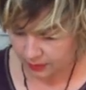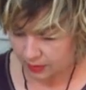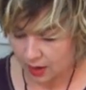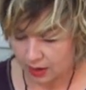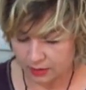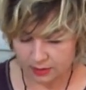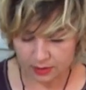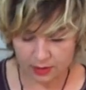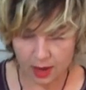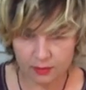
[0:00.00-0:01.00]
Nice,
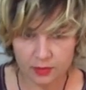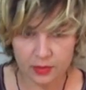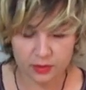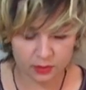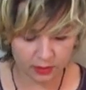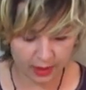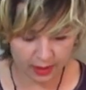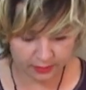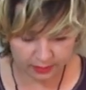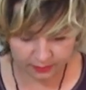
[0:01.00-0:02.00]
and everything
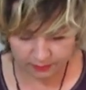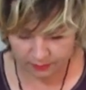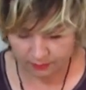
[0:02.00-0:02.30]
together.